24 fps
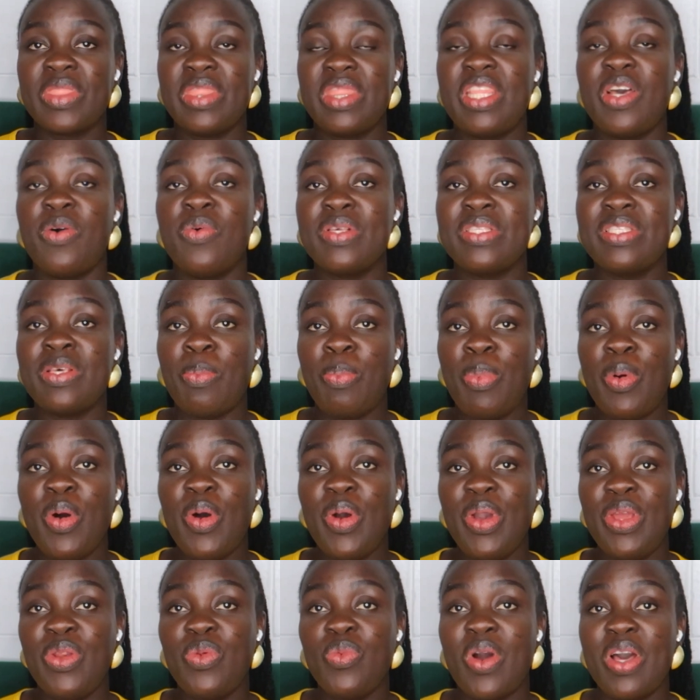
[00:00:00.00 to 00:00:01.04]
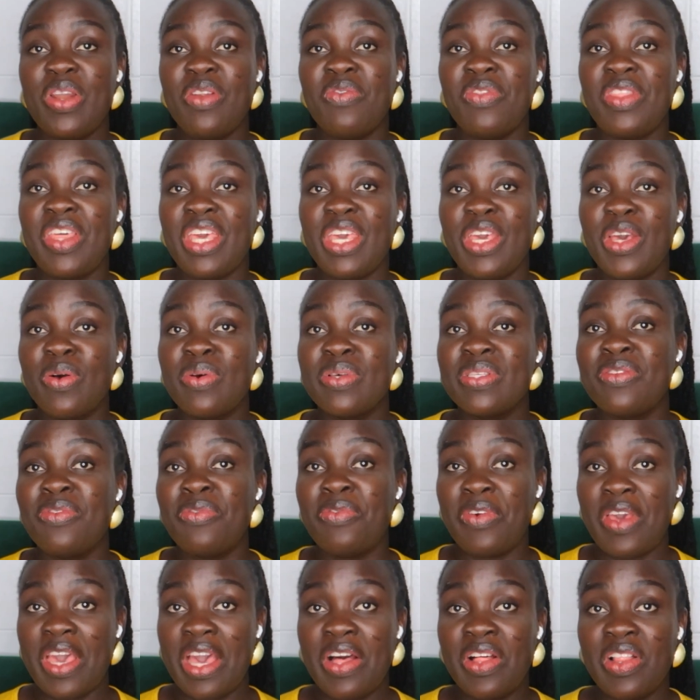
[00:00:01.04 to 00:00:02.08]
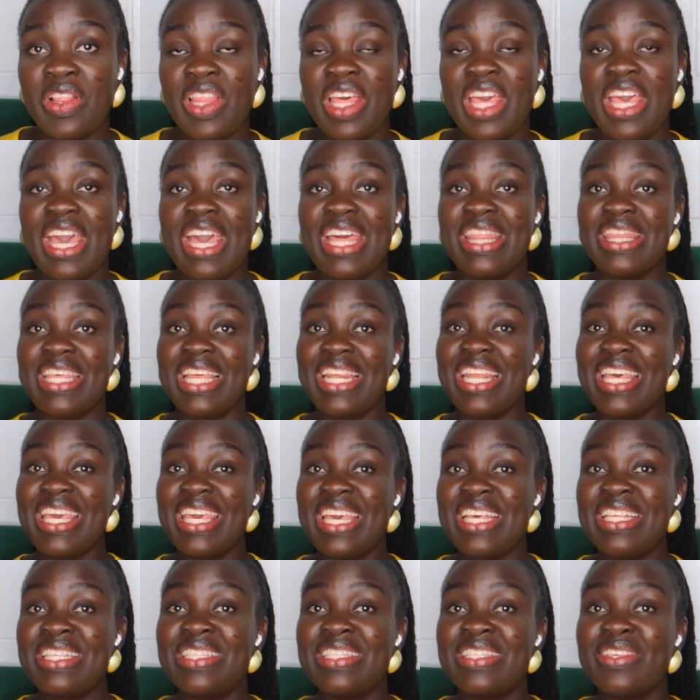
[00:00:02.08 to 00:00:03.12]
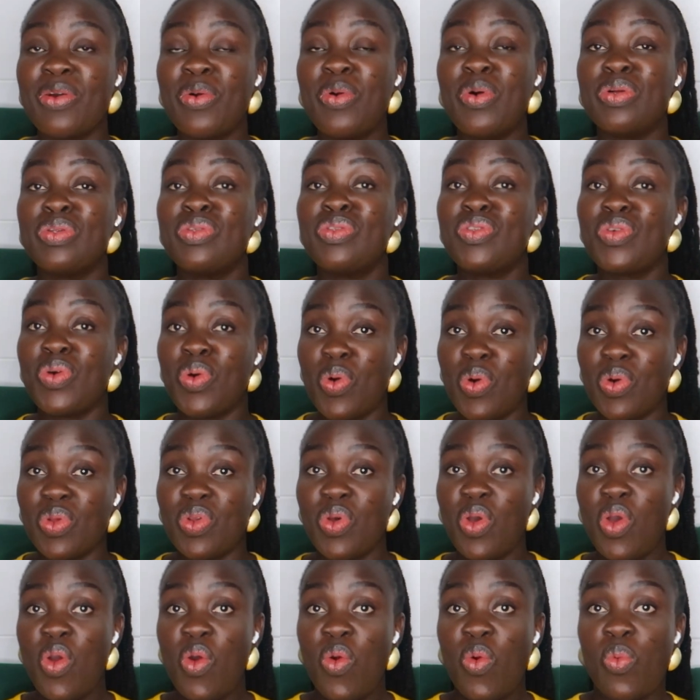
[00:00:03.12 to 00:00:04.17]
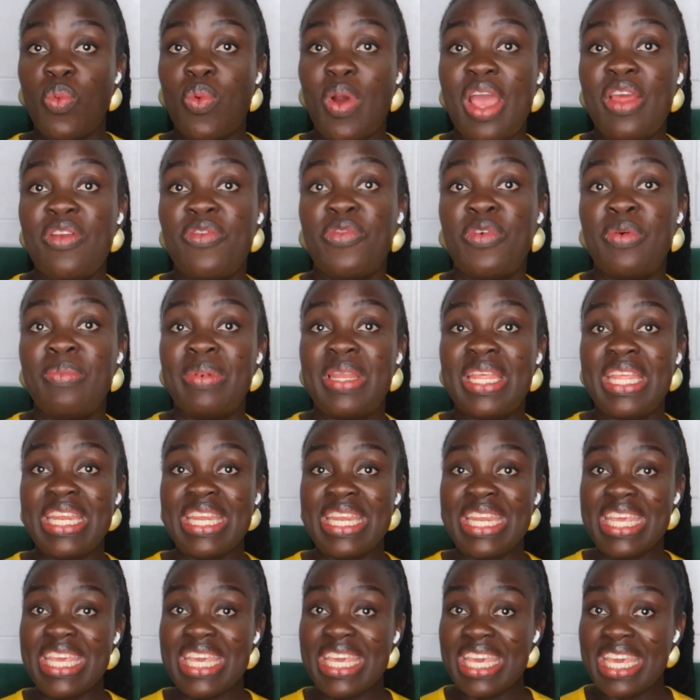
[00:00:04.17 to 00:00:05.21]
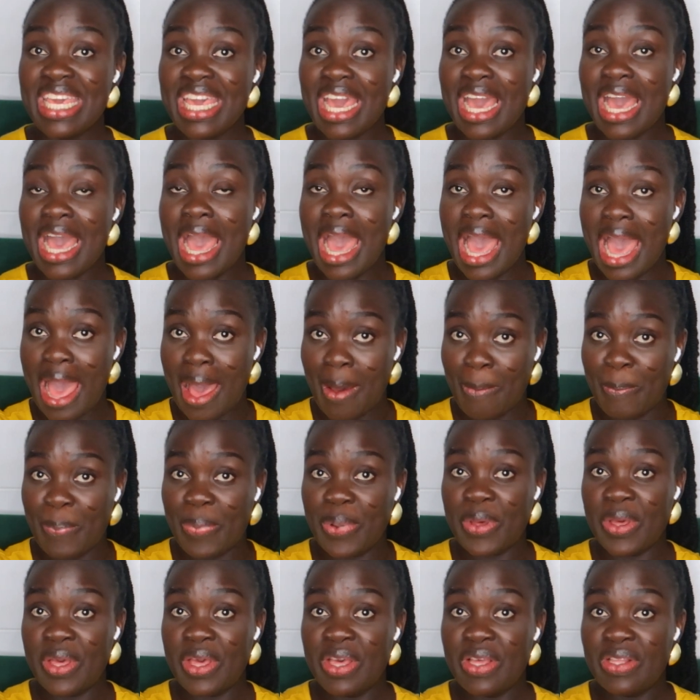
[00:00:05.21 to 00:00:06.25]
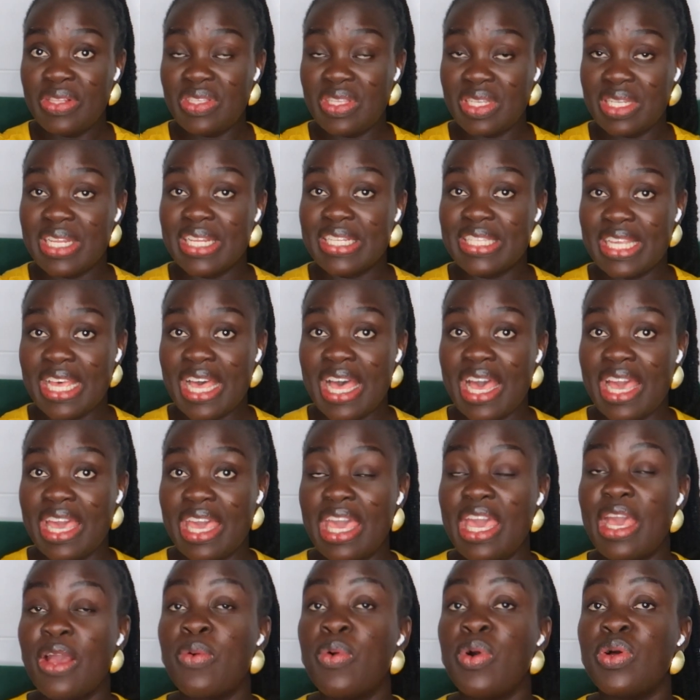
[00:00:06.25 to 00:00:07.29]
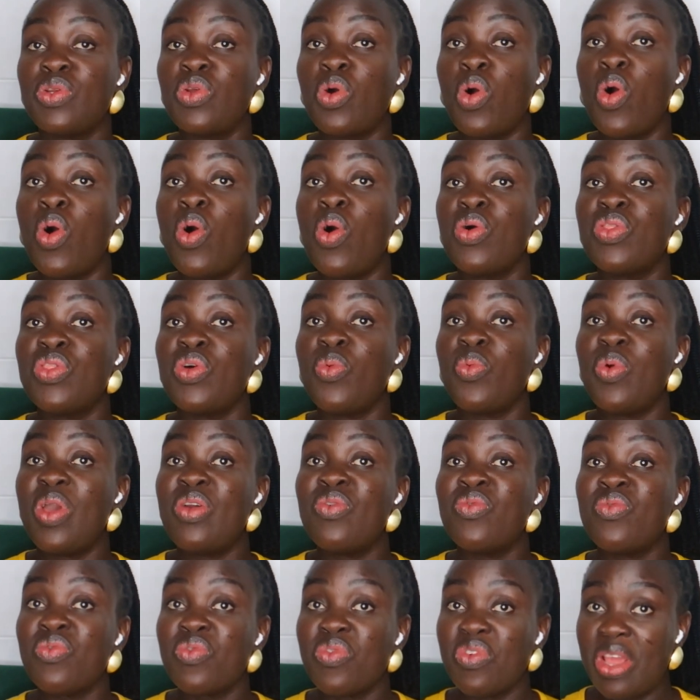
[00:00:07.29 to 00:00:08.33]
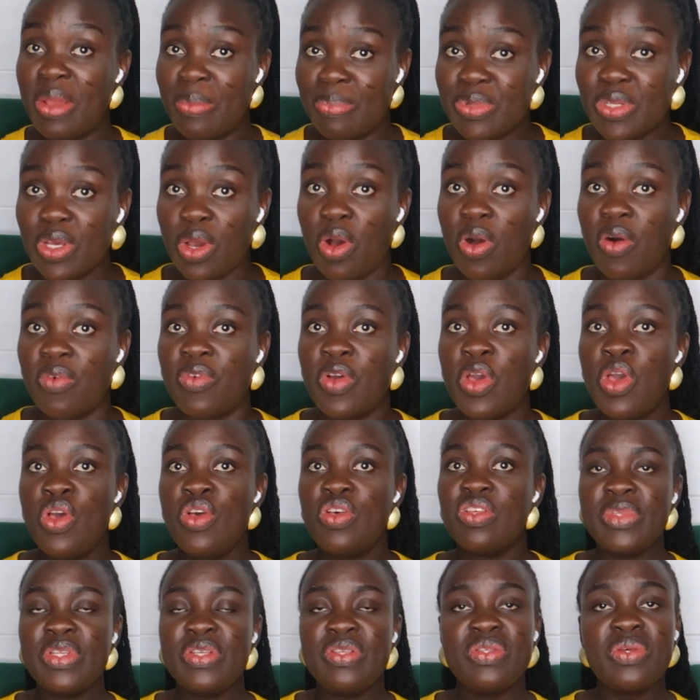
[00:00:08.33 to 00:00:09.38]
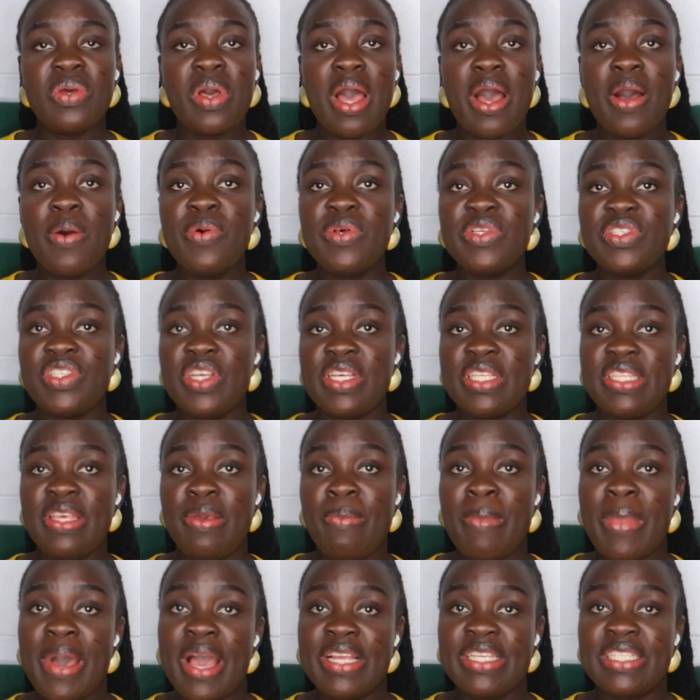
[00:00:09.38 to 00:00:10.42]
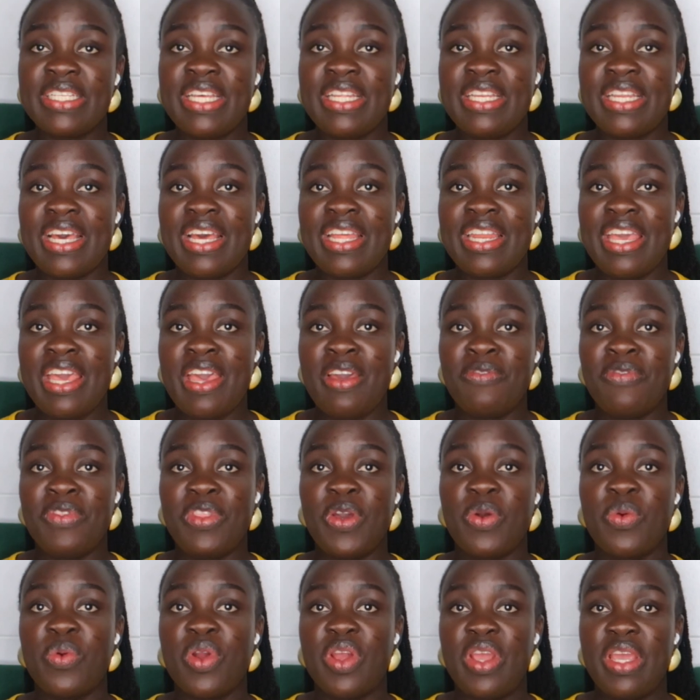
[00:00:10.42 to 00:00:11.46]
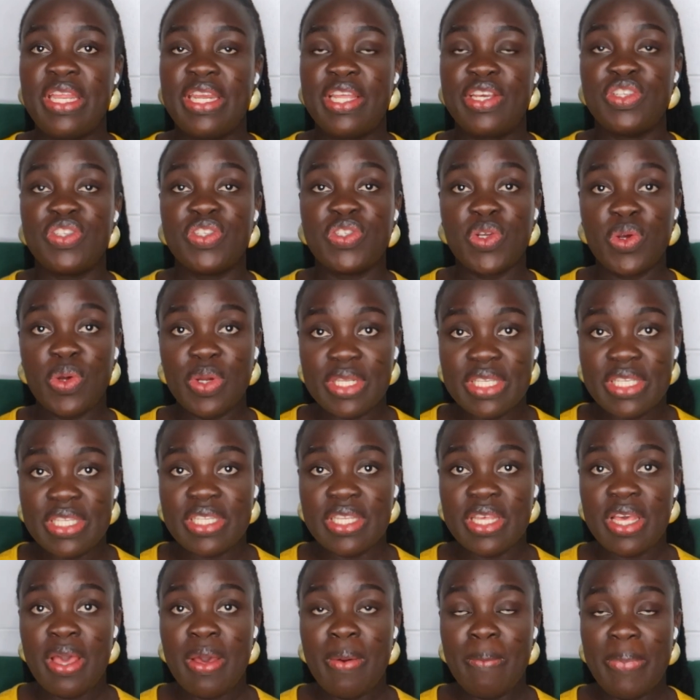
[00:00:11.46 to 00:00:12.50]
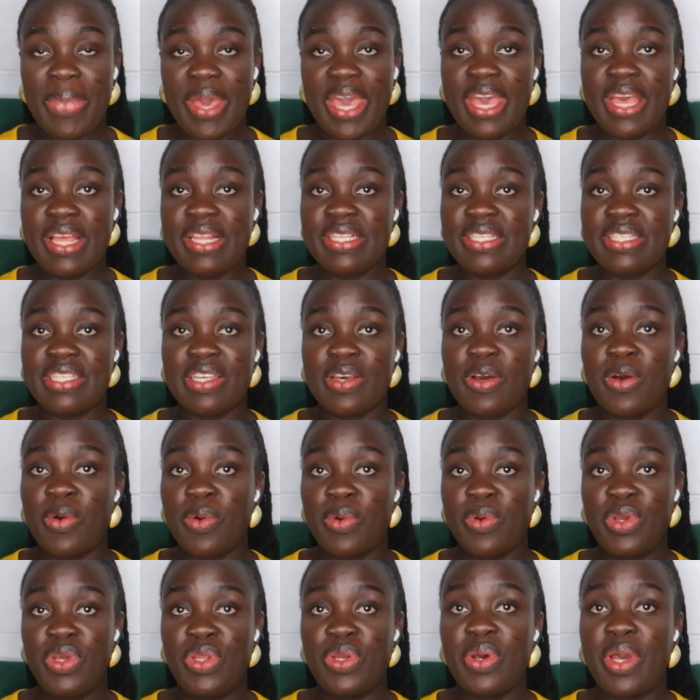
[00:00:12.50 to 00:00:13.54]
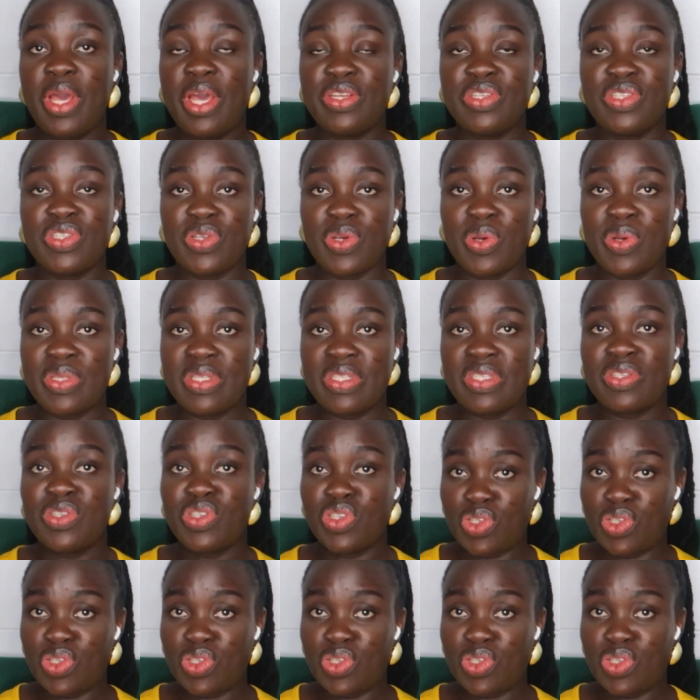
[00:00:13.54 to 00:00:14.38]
There was a point one of the girls fell and the leggings got torn right from the knee up to the thigh. It got all the way ripped off. So I was just imagining that if they were in a short pant, or, you know, a short,